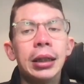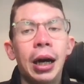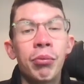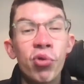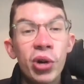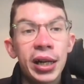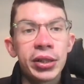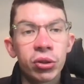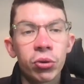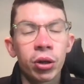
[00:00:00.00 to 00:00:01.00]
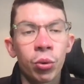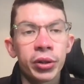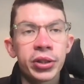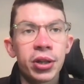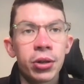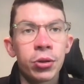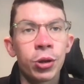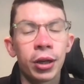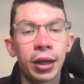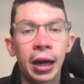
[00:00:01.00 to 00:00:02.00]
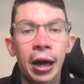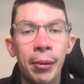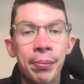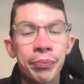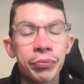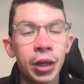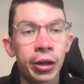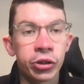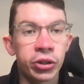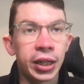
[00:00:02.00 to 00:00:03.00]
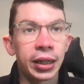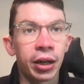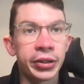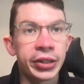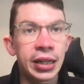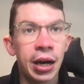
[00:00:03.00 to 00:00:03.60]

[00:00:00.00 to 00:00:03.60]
I'm really torn on what to do. I just think I see